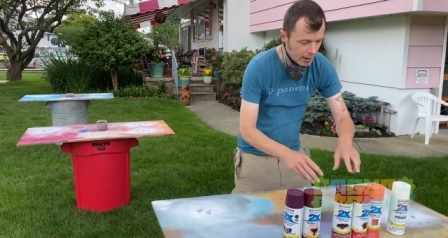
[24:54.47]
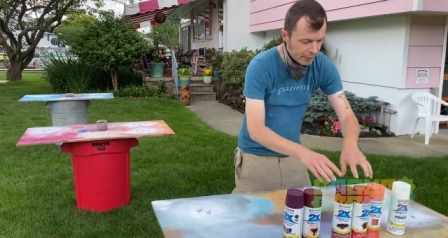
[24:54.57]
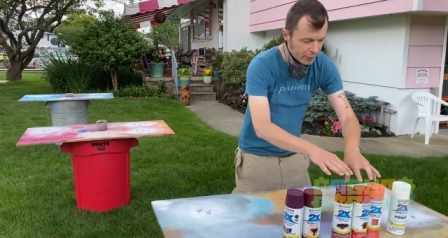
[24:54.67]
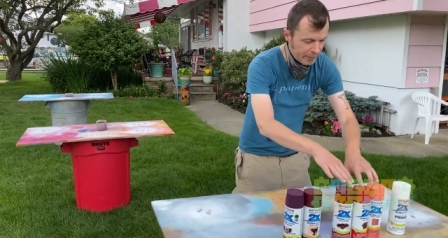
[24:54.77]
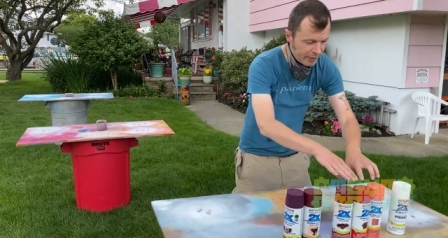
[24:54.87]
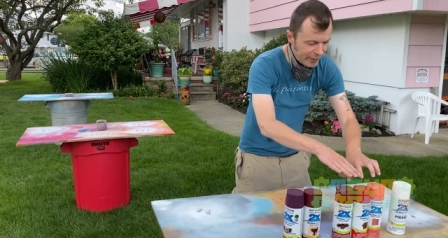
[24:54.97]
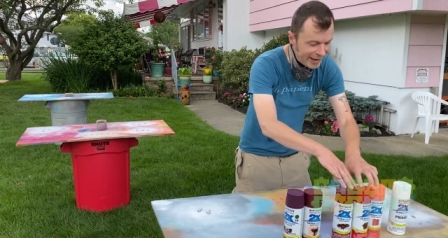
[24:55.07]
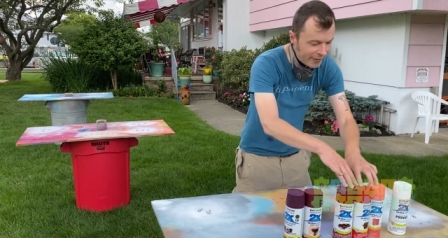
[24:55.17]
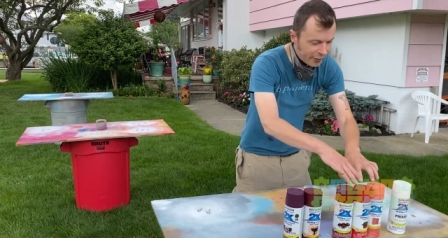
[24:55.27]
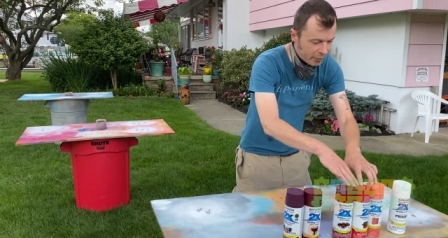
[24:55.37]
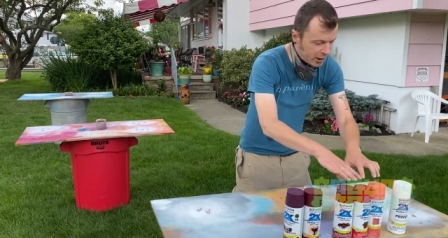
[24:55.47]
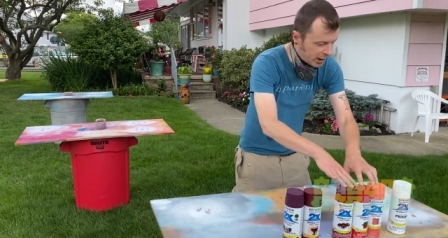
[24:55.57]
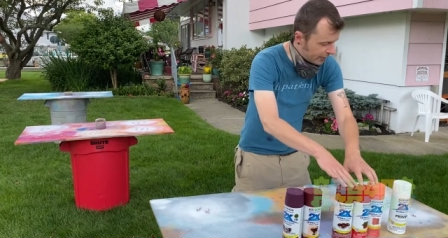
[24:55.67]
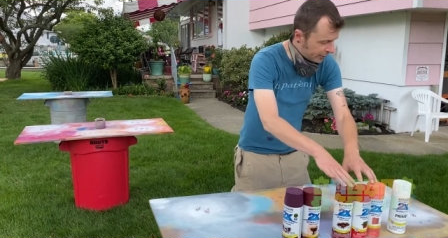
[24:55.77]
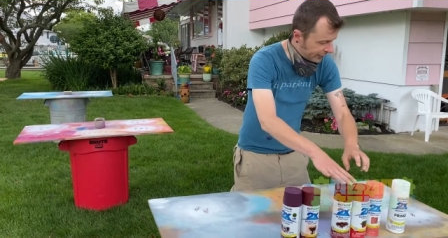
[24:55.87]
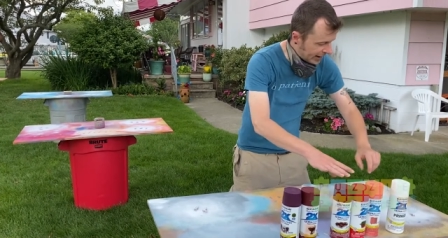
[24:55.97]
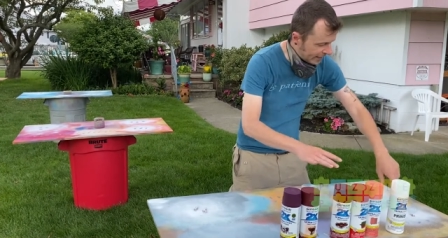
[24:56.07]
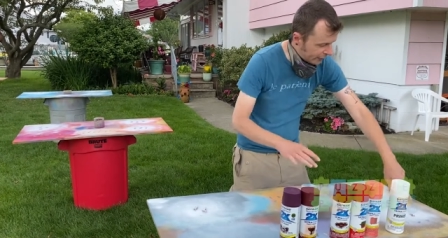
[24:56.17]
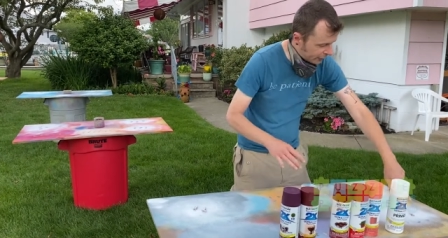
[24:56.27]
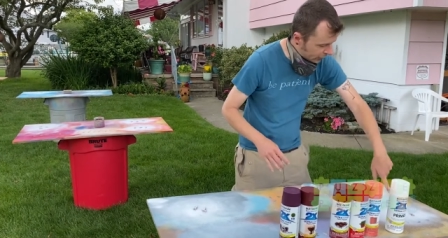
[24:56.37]
It's gonna be these three colors that
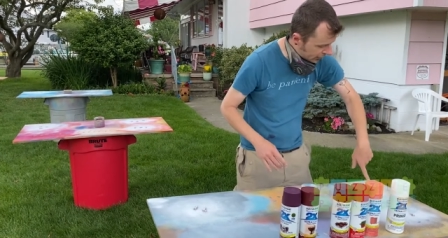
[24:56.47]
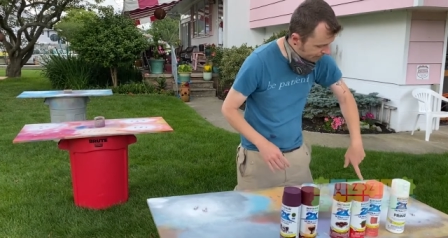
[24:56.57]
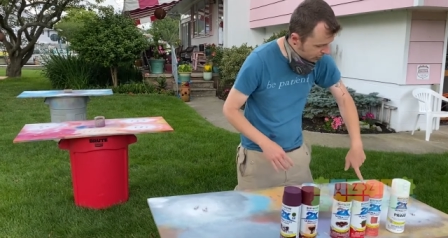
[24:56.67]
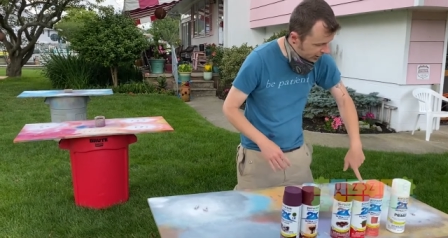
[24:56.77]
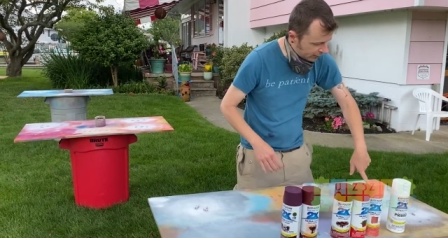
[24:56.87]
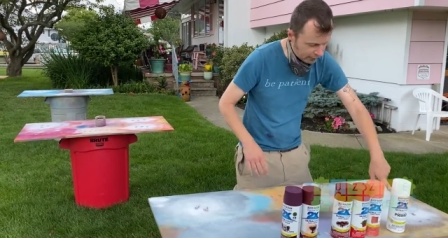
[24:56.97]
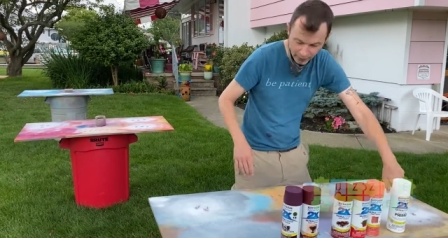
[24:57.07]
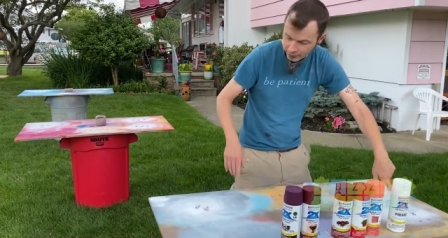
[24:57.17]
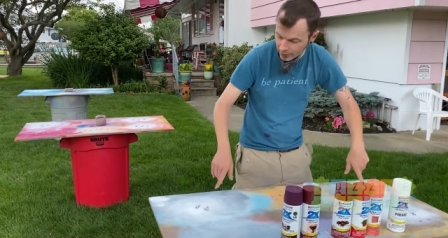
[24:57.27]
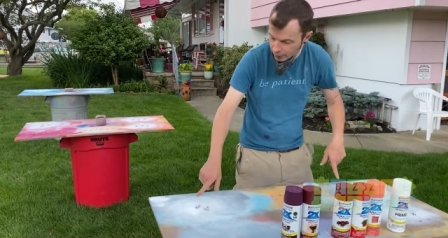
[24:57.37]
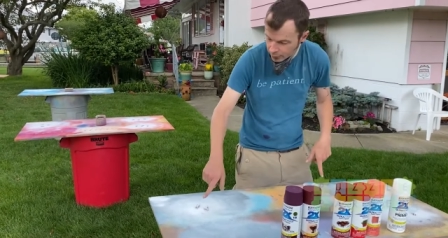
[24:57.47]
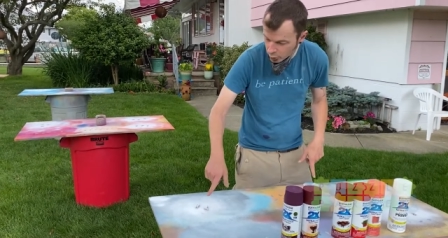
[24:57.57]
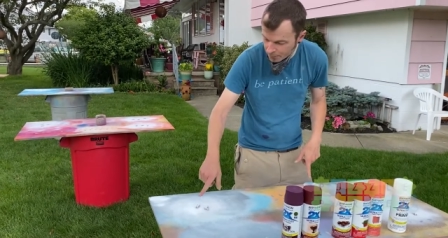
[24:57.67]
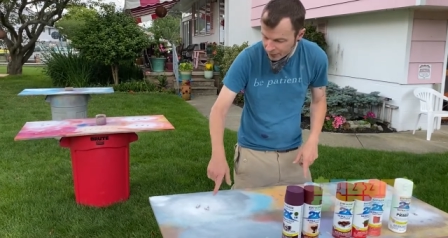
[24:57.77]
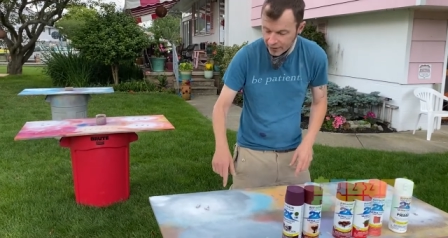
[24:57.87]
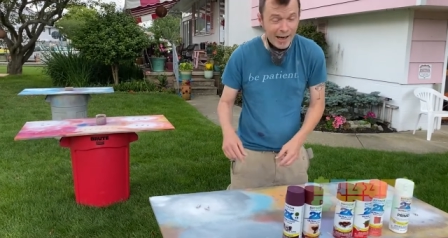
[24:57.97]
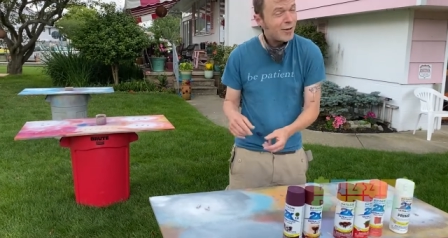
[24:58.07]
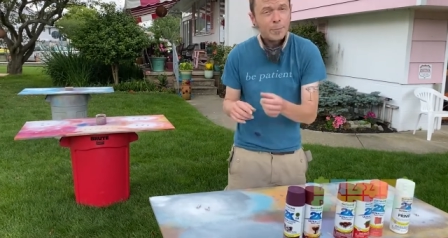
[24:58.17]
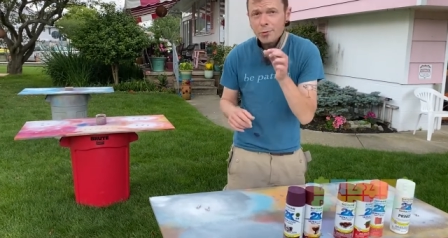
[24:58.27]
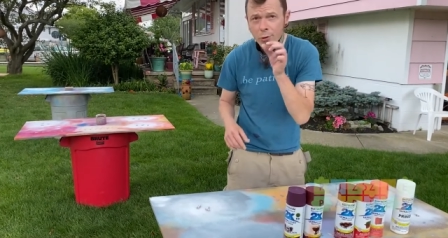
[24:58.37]
I've sort of put into these little groups and I
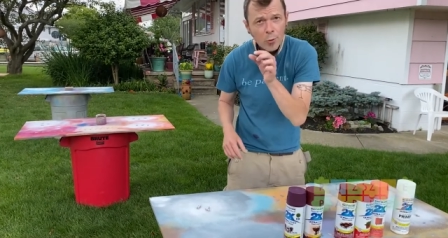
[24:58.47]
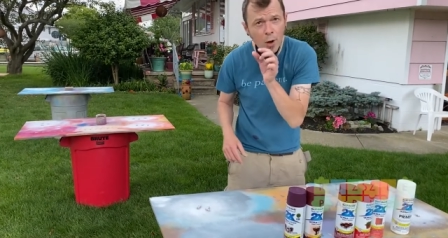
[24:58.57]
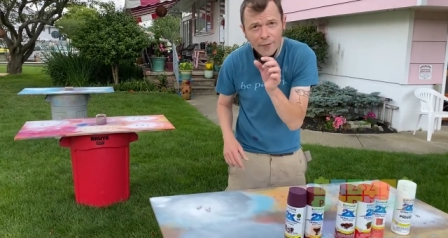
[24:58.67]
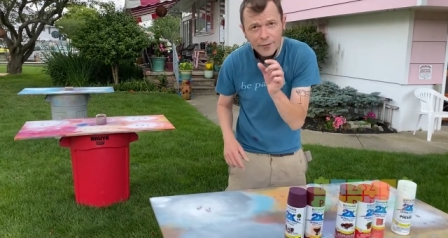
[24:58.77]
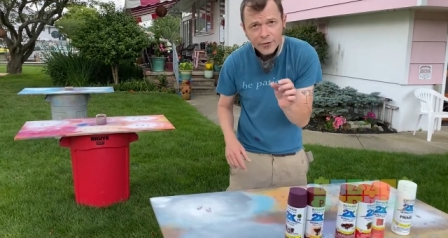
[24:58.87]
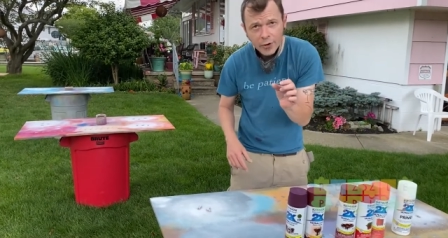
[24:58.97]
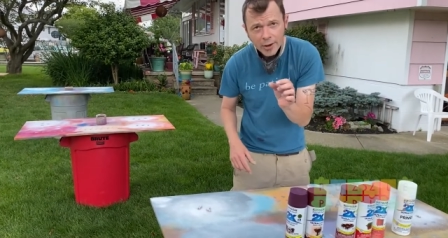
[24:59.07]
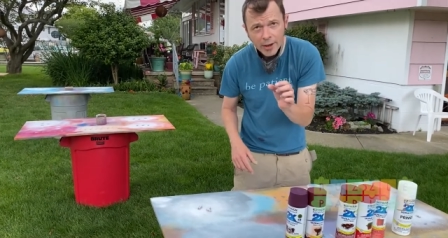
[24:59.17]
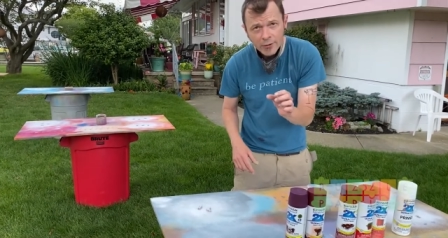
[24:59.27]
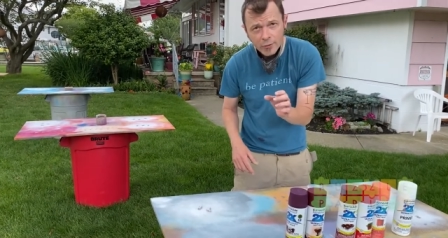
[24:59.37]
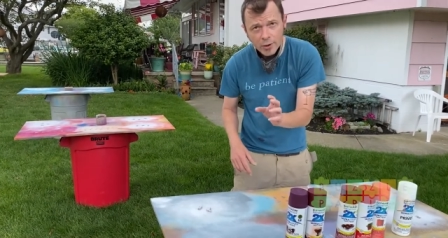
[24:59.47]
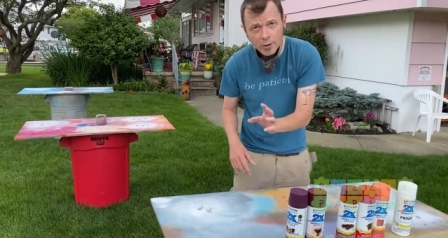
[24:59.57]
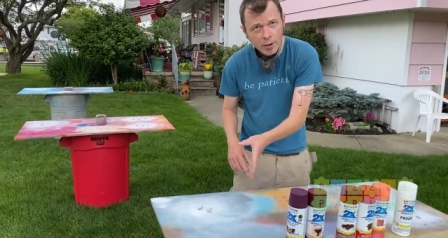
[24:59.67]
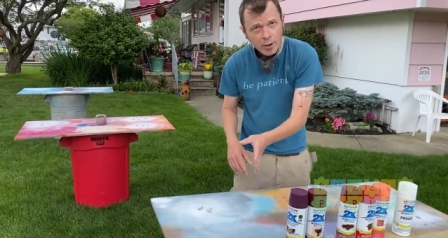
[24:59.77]
just blew off the sawdust drill,